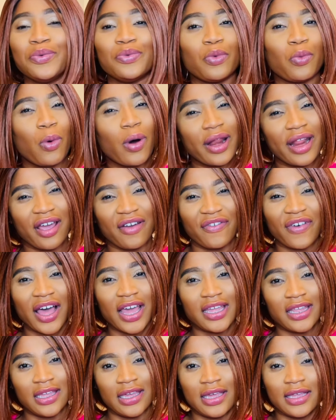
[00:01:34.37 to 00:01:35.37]
whatever
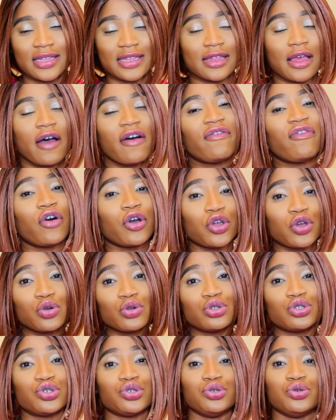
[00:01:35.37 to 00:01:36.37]
it is for
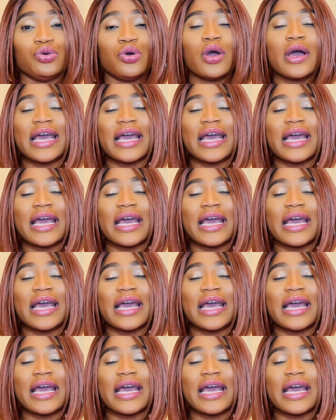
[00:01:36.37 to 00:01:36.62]
you to